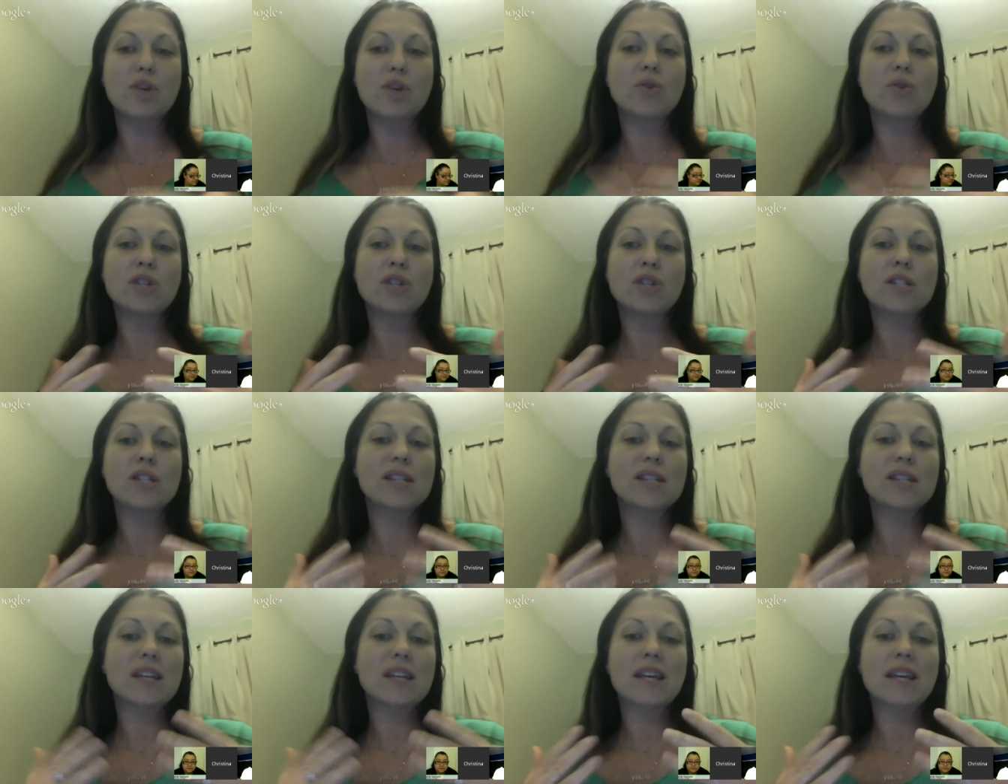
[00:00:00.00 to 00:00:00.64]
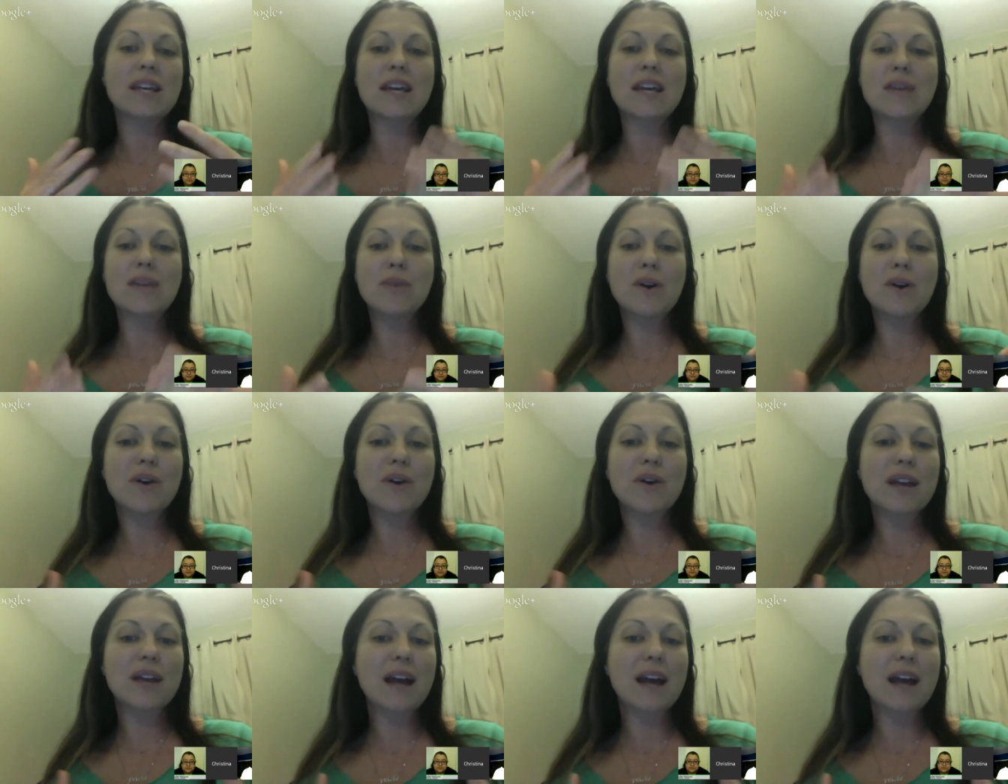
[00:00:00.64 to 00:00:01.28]
Just keep
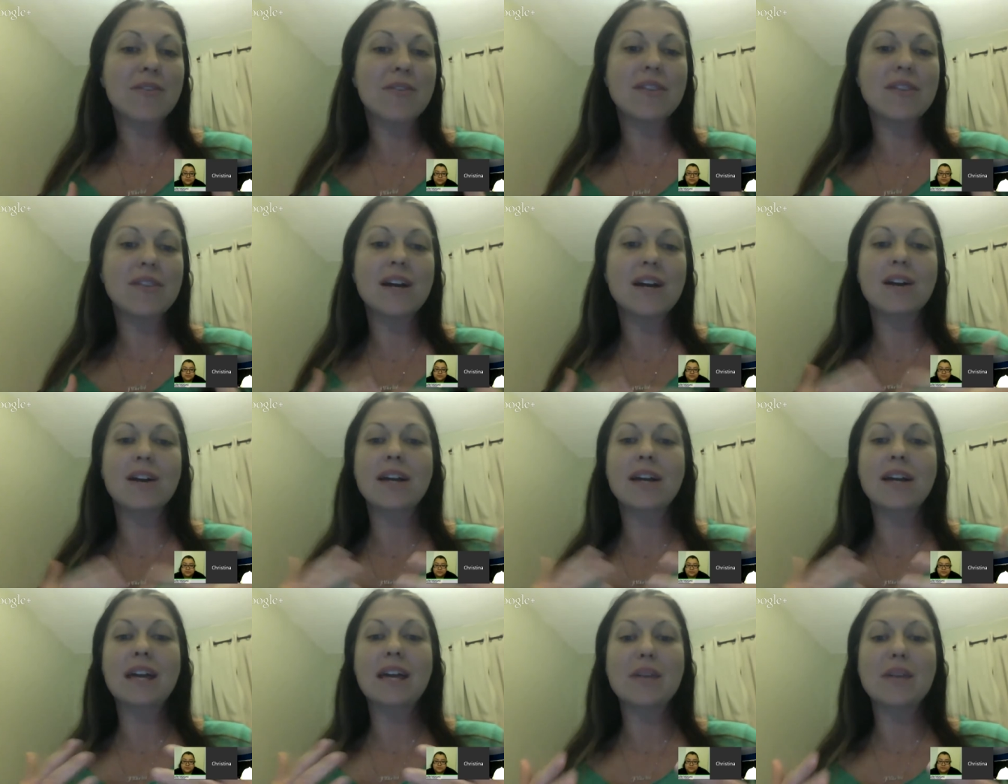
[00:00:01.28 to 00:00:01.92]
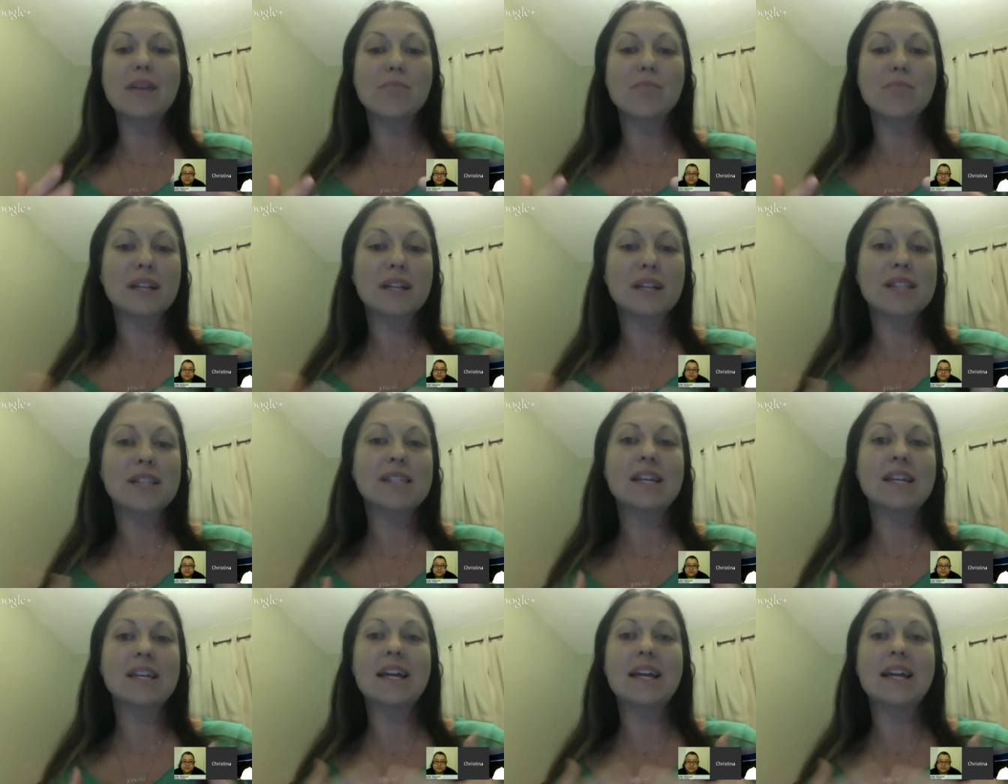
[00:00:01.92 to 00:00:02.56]
going out there, keep
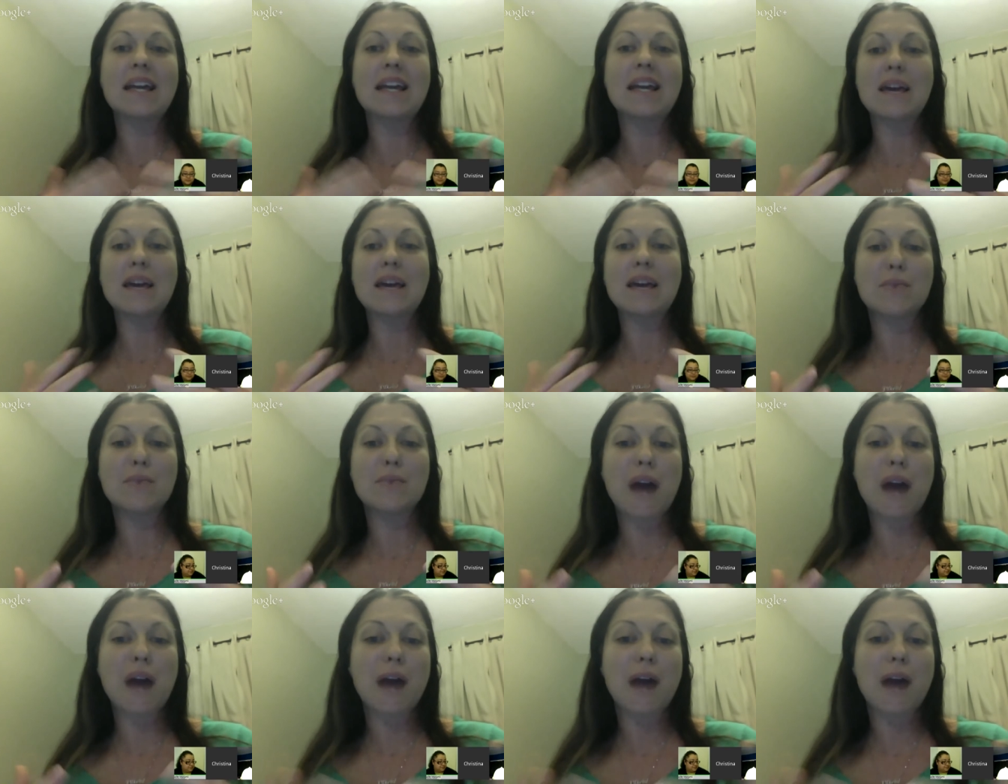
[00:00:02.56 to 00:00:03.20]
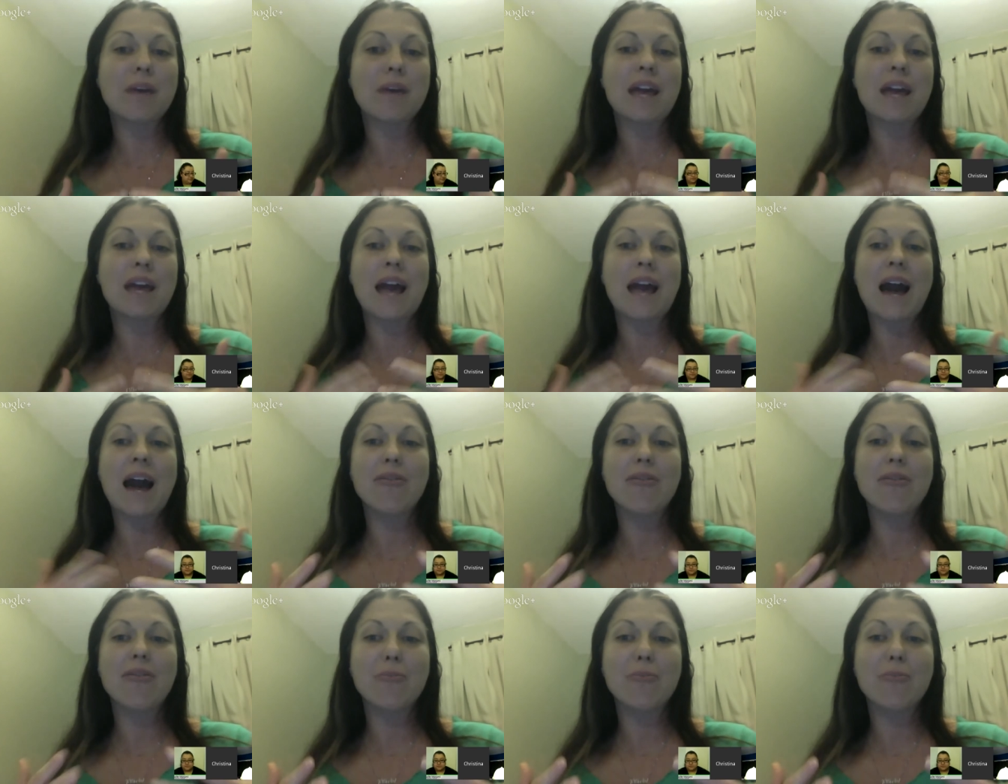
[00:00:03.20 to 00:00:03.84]
blitzing, keep wrapping,
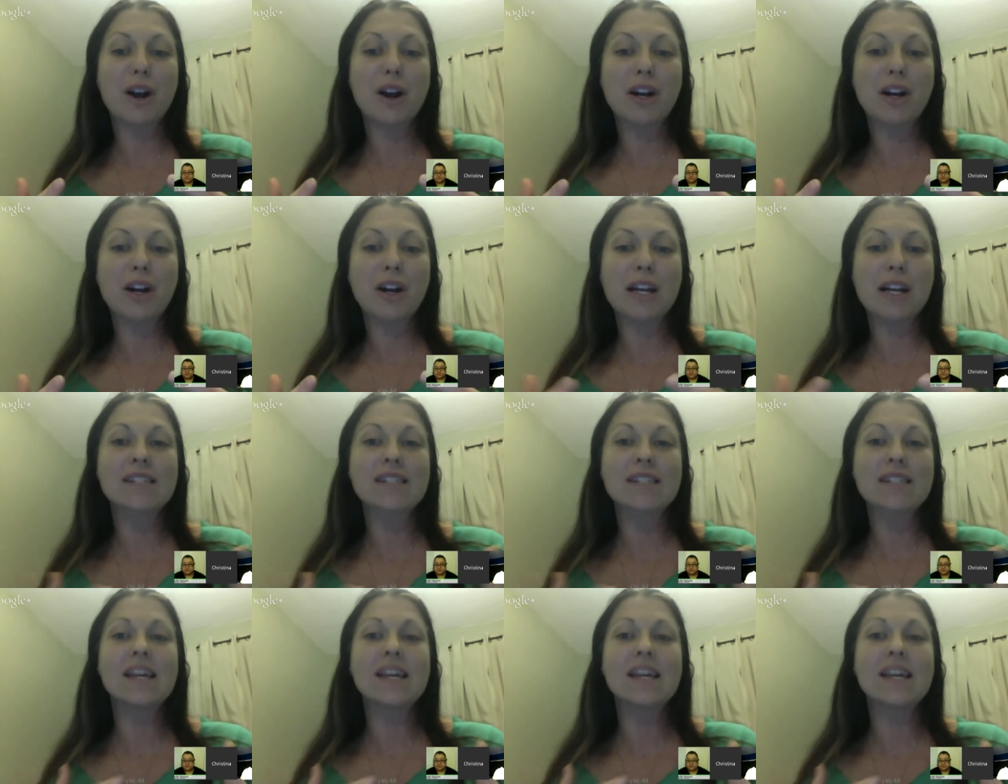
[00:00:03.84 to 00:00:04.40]
have parties,